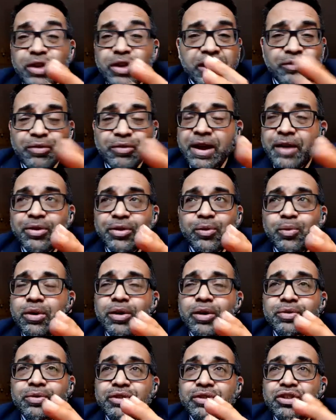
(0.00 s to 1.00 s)
and around the
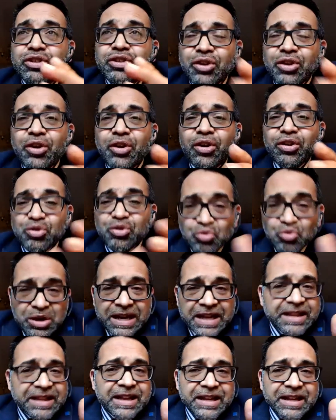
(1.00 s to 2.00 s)
world, the church
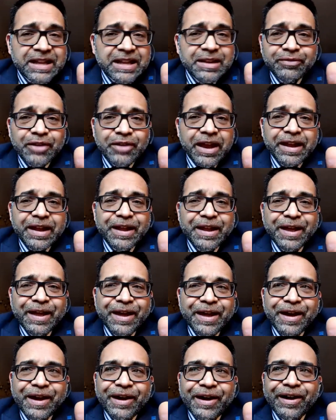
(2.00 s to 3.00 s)
really did innovate.
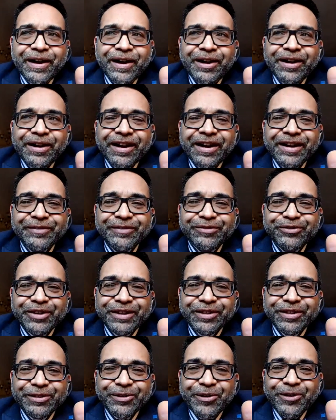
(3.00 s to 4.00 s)
I have a
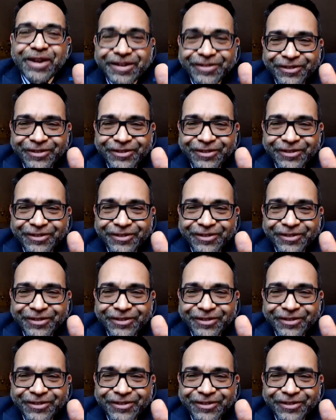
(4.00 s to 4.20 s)
funny story